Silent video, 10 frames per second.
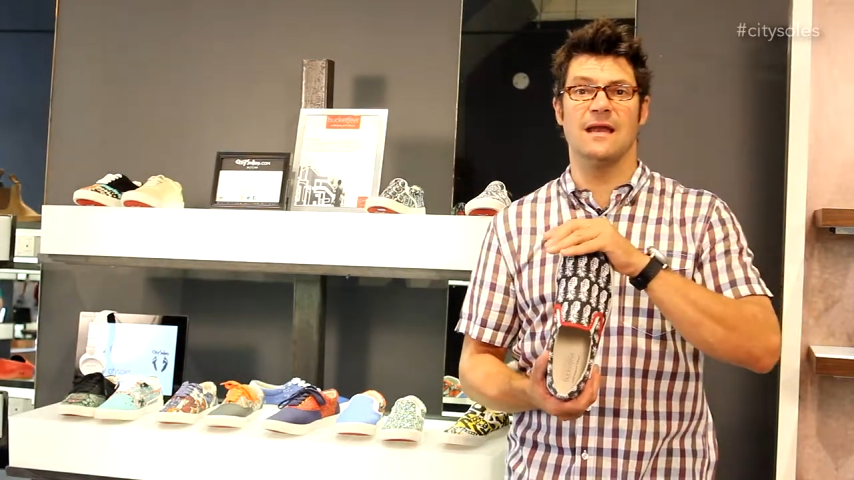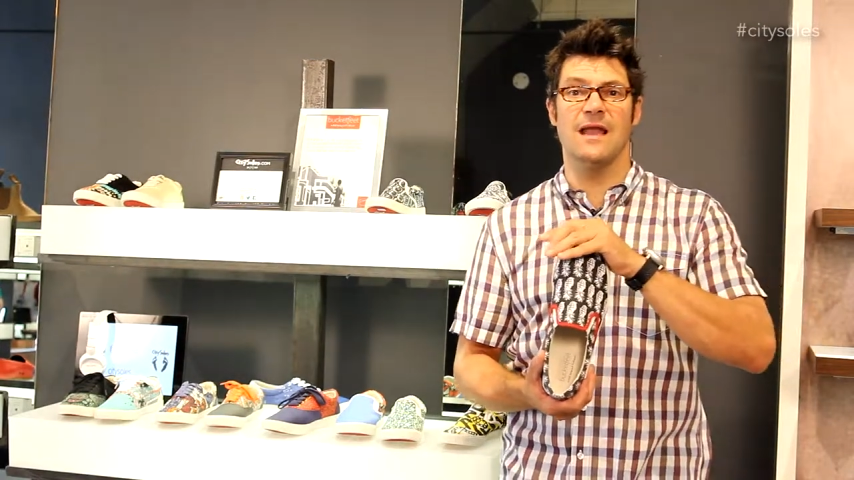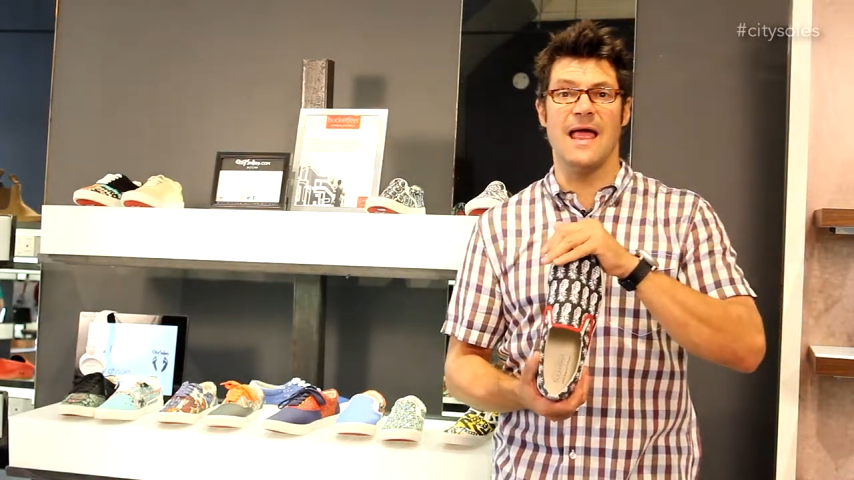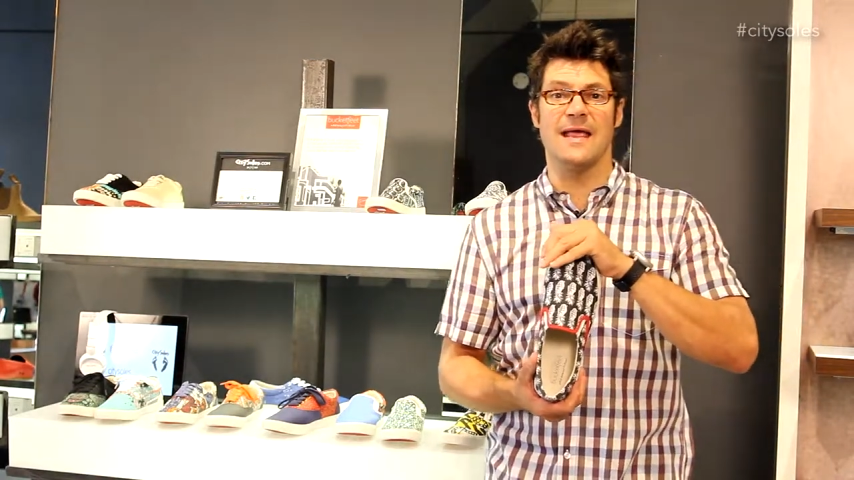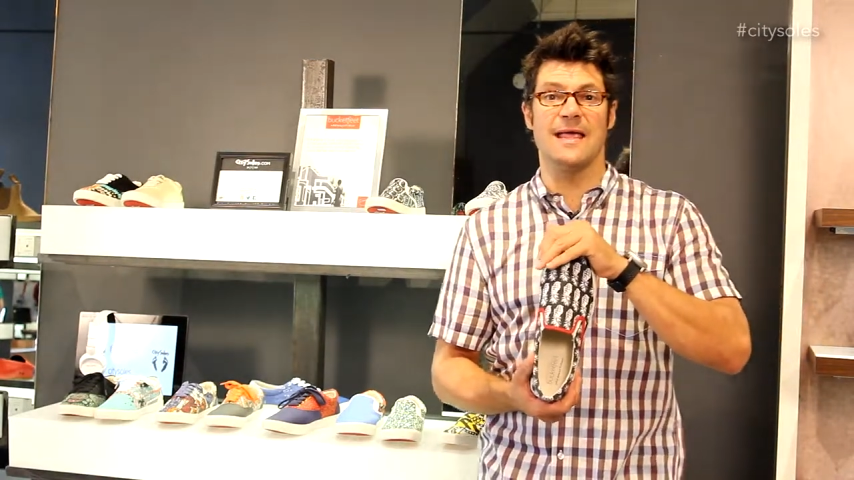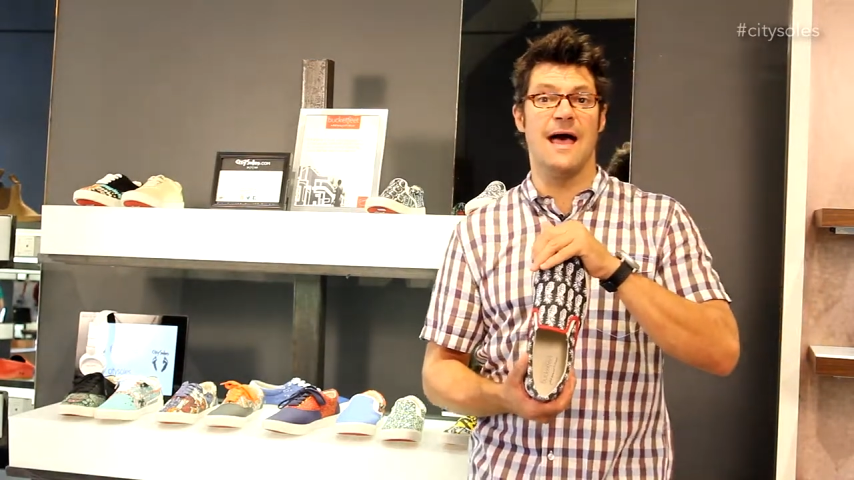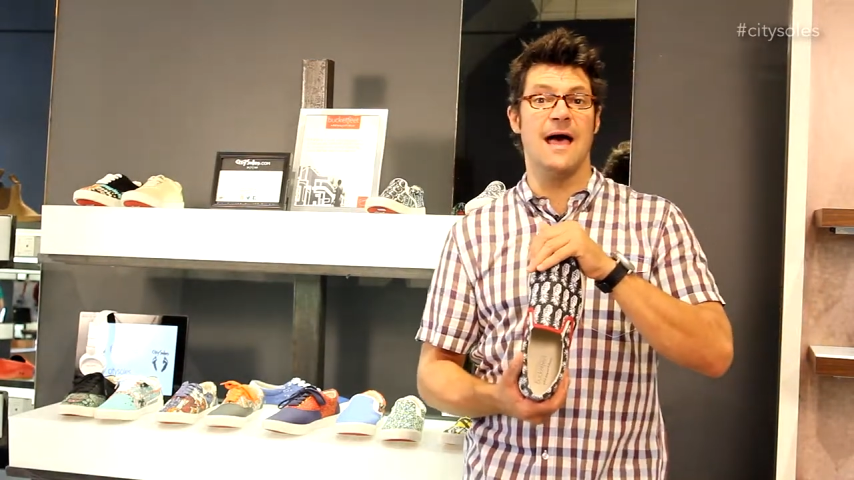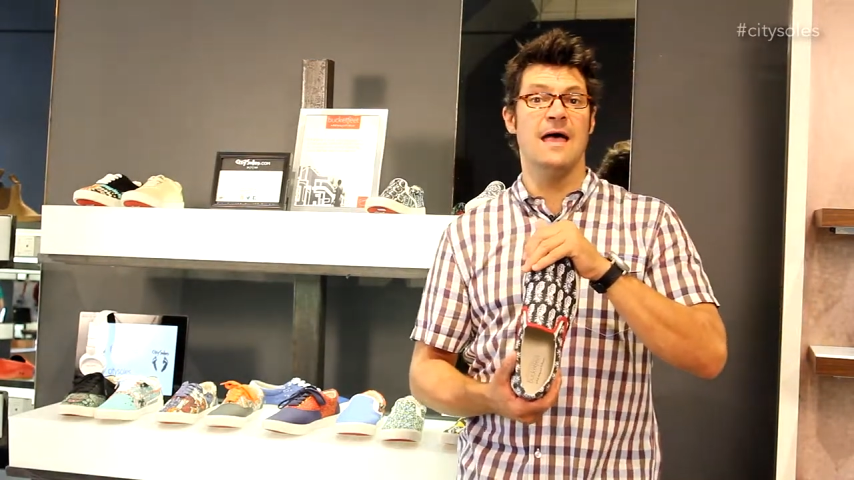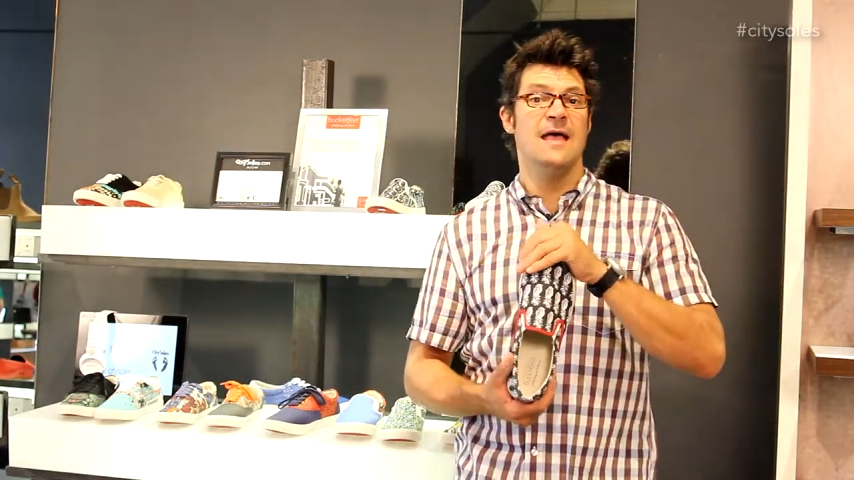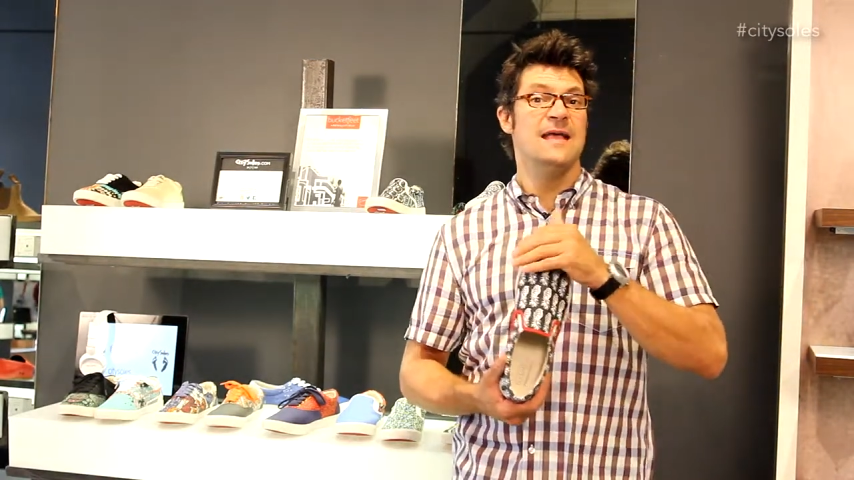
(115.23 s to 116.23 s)
in like
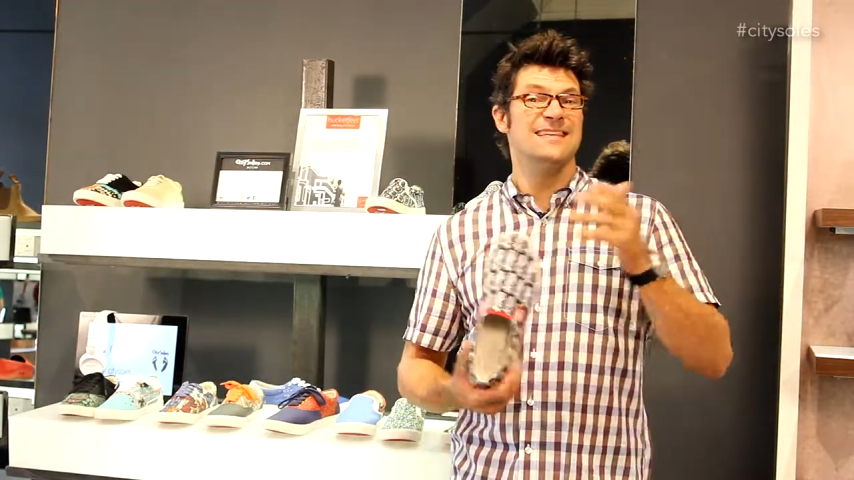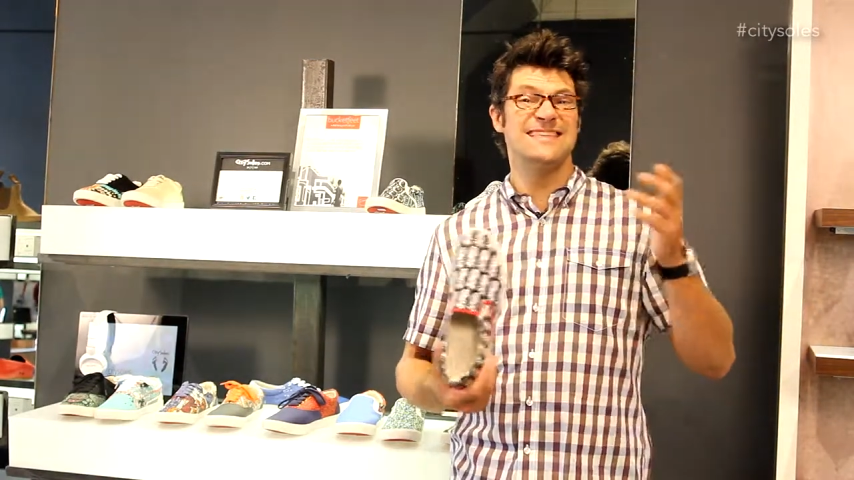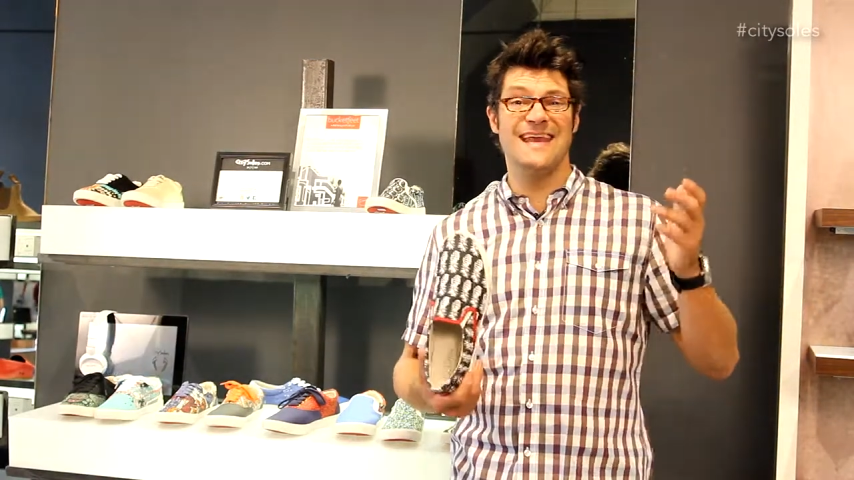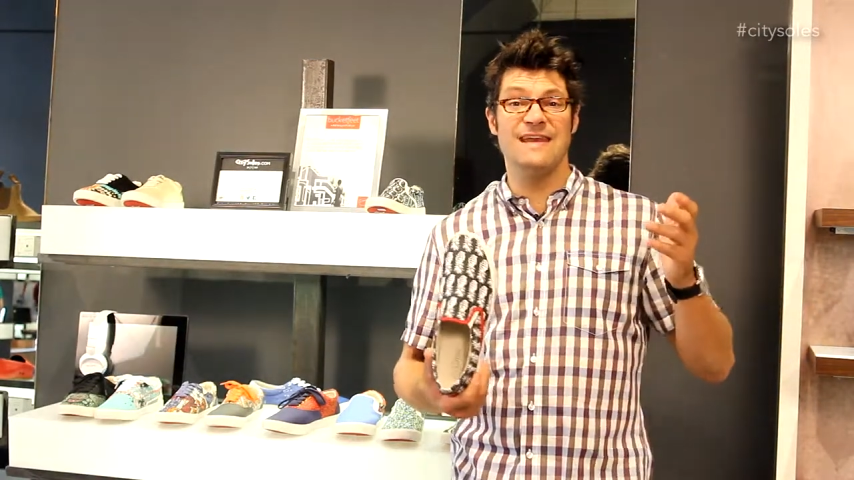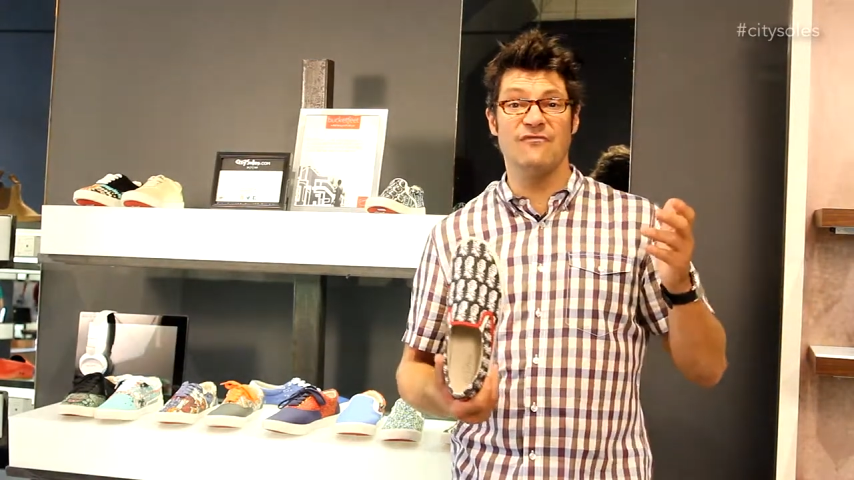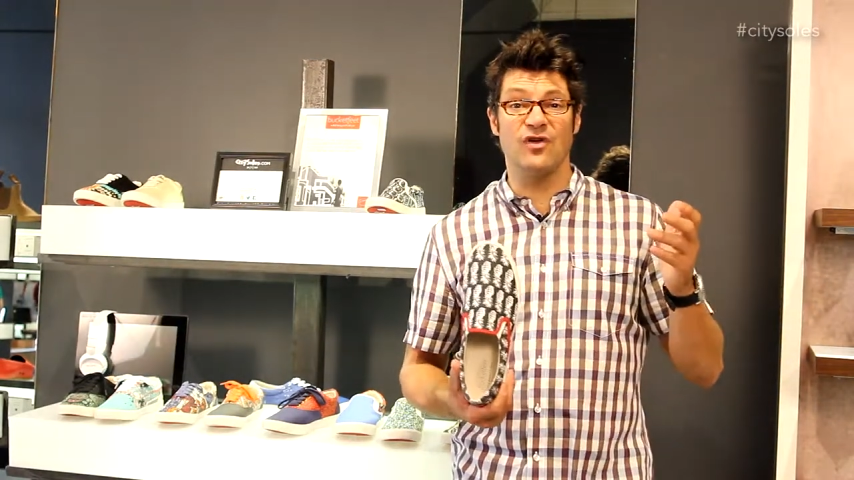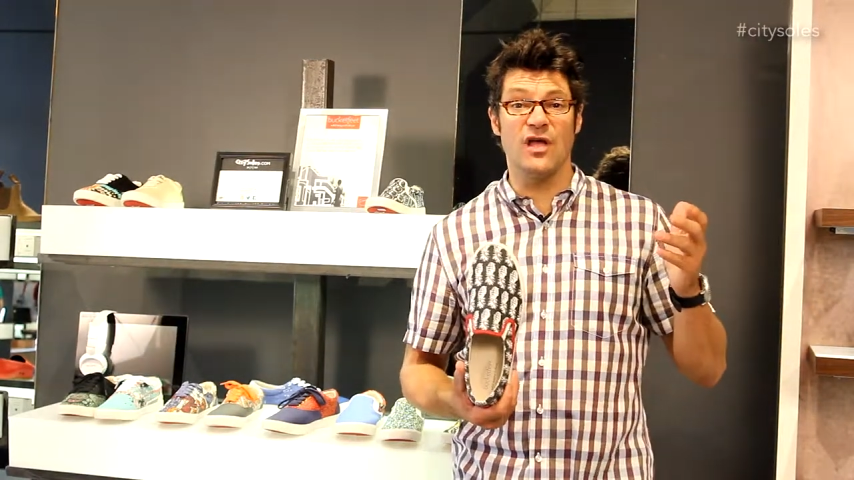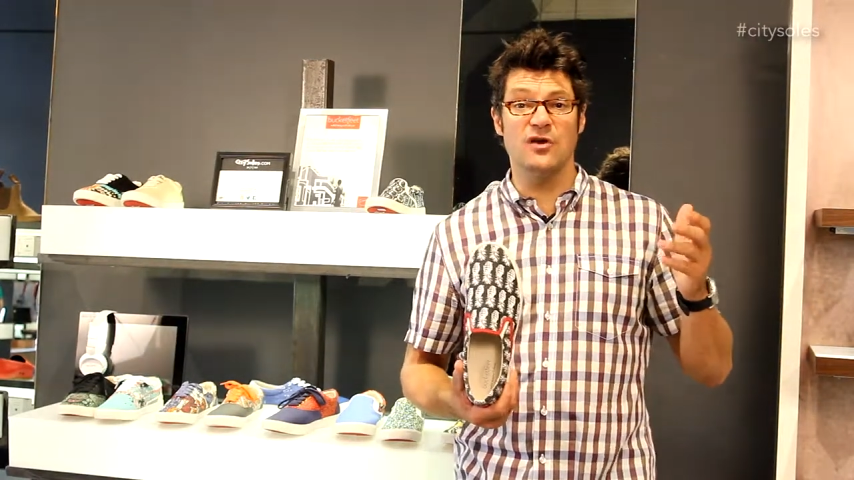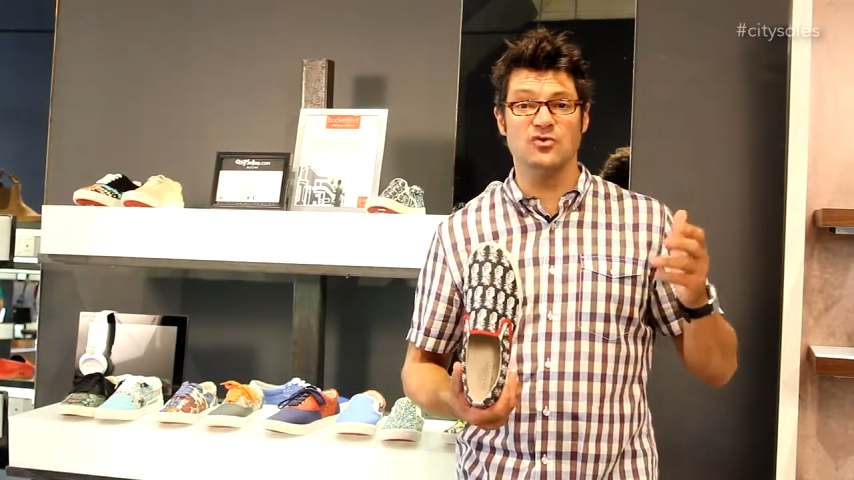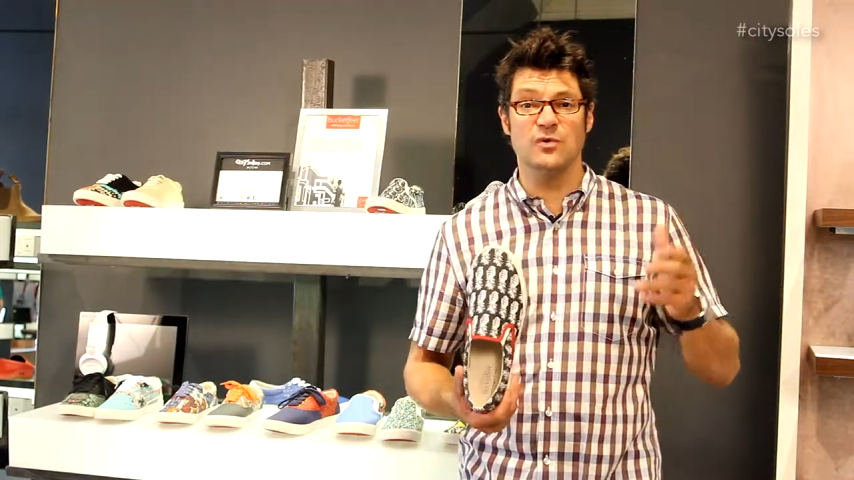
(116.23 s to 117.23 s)
10 different
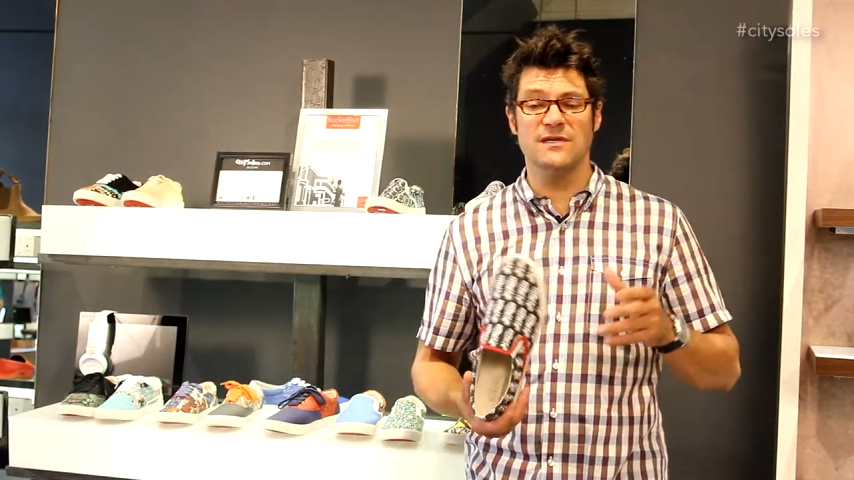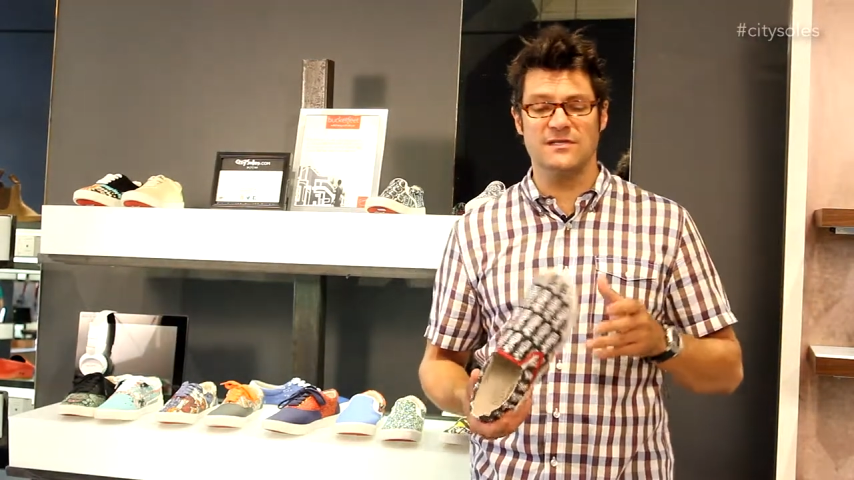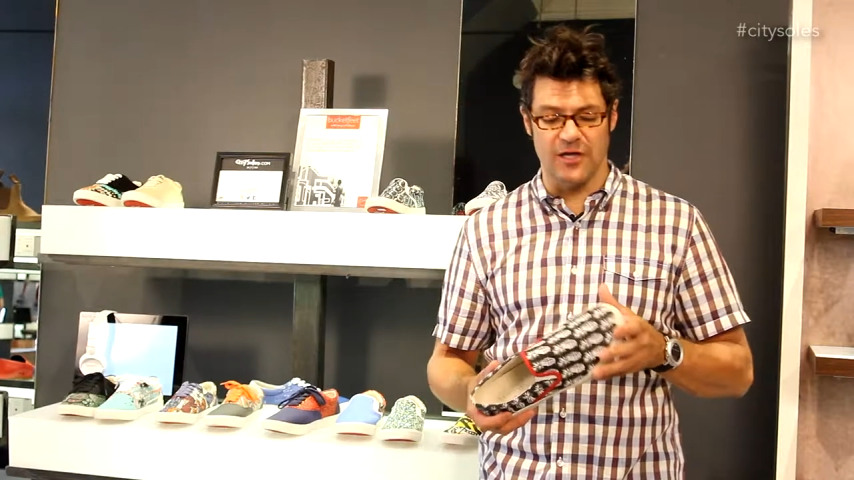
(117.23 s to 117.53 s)
countries,